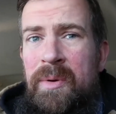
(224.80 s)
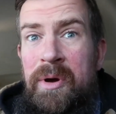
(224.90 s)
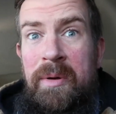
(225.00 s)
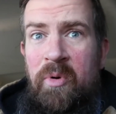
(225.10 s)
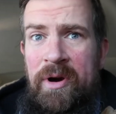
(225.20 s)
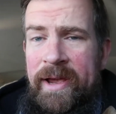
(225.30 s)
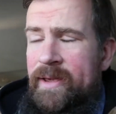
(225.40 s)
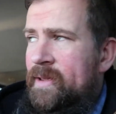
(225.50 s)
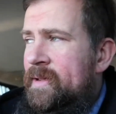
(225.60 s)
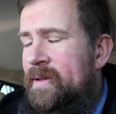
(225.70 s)
Well, good
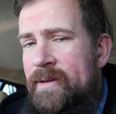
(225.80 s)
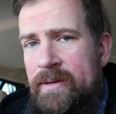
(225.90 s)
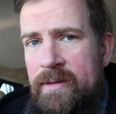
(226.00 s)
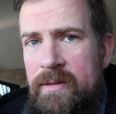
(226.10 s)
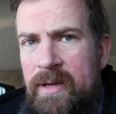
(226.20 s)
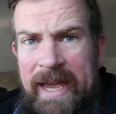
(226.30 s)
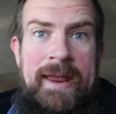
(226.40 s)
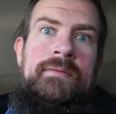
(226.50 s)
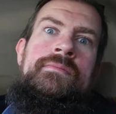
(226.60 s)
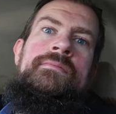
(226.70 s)
morning
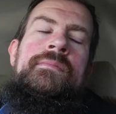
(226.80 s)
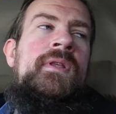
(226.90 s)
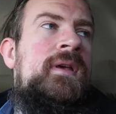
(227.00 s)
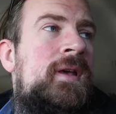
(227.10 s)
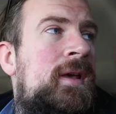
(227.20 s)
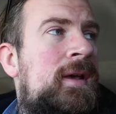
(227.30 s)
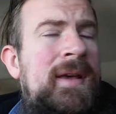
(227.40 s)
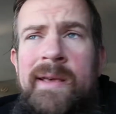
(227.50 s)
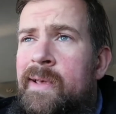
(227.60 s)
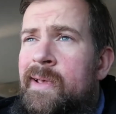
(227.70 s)
again.
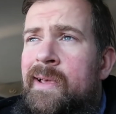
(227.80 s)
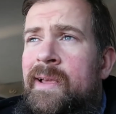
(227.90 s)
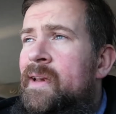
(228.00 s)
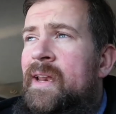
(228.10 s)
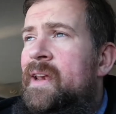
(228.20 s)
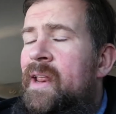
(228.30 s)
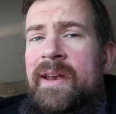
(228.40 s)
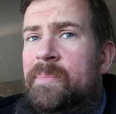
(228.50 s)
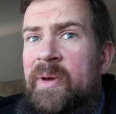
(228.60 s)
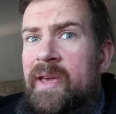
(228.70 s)
Didn't
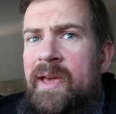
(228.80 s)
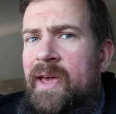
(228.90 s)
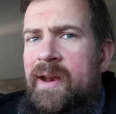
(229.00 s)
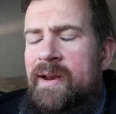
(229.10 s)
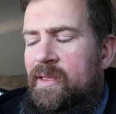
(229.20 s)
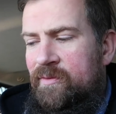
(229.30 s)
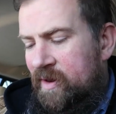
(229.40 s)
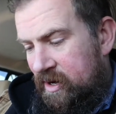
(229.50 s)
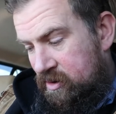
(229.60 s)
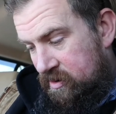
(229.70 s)
end up uh, editing a
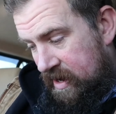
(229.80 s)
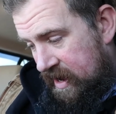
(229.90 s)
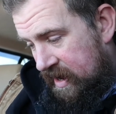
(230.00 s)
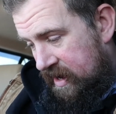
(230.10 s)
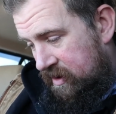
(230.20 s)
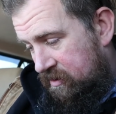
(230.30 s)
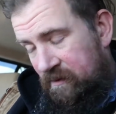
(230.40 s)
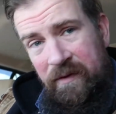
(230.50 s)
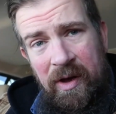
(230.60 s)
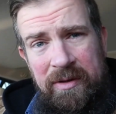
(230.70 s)
video. I
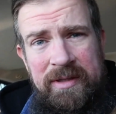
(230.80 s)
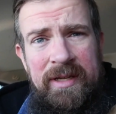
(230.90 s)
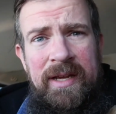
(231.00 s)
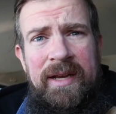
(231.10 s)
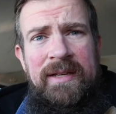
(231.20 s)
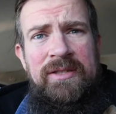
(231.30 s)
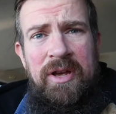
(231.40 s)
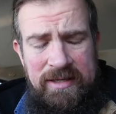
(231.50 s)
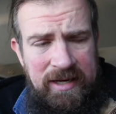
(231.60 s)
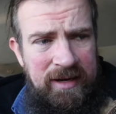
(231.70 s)
felt
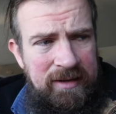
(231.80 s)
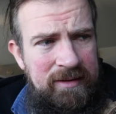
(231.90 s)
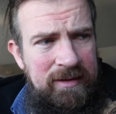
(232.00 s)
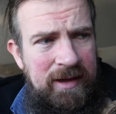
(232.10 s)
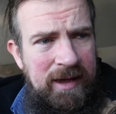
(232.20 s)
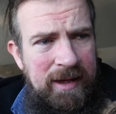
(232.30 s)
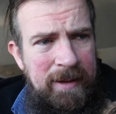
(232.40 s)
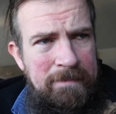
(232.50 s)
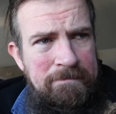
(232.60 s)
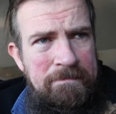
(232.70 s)
exhausted.
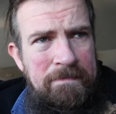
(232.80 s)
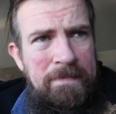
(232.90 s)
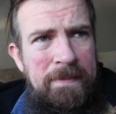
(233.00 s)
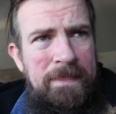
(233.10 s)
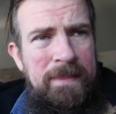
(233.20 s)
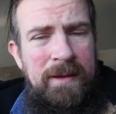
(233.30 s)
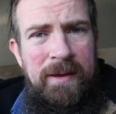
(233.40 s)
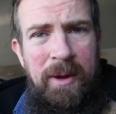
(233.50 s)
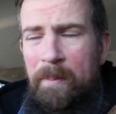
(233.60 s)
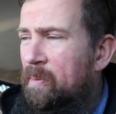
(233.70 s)
Um,
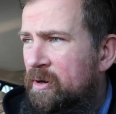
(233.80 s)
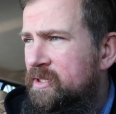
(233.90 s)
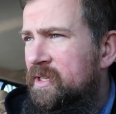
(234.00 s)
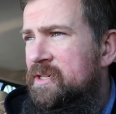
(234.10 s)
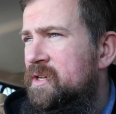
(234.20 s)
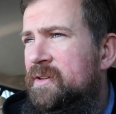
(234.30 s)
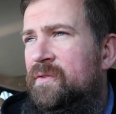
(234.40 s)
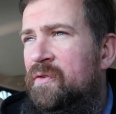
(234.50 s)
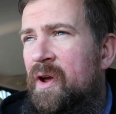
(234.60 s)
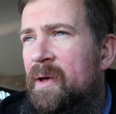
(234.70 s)
you know, partially just
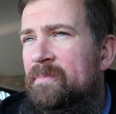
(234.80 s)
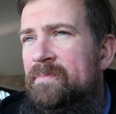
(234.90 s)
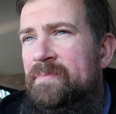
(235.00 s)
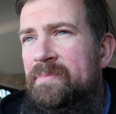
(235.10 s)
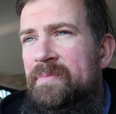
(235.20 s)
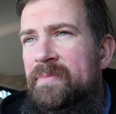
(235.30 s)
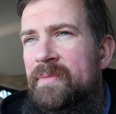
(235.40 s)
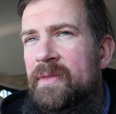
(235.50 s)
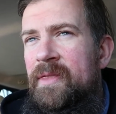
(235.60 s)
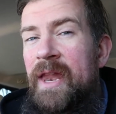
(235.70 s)
from
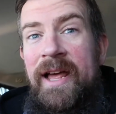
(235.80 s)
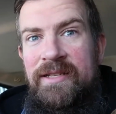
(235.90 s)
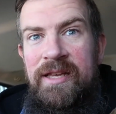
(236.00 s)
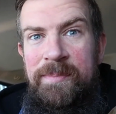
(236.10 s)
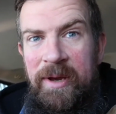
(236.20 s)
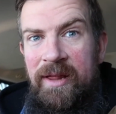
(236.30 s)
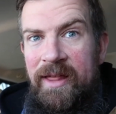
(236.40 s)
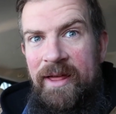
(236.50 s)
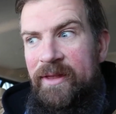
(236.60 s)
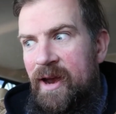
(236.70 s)
not sleeping a
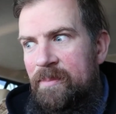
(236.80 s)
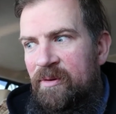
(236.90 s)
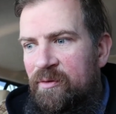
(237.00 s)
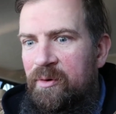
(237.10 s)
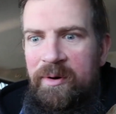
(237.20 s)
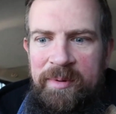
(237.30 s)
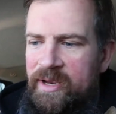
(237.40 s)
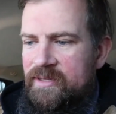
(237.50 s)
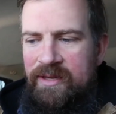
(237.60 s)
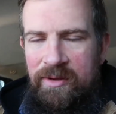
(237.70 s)
lot the night before
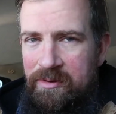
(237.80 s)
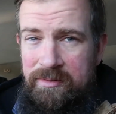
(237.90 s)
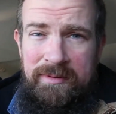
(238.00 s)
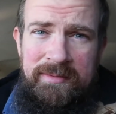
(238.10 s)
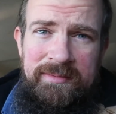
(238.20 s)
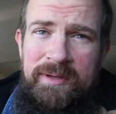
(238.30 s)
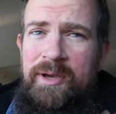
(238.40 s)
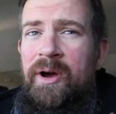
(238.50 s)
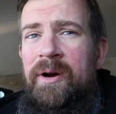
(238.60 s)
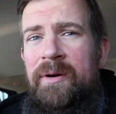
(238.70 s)
because of the whole
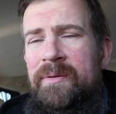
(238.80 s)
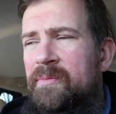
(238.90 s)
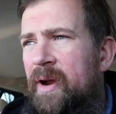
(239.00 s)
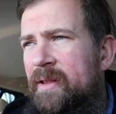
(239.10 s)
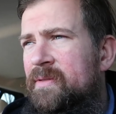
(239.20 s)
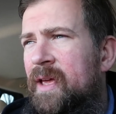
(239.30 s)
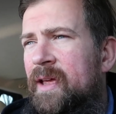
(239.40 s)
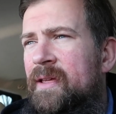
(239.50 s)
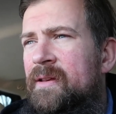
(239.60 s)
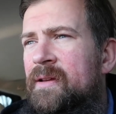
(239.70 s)
car wreck
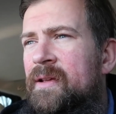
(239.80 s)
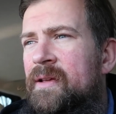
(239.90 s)
thing and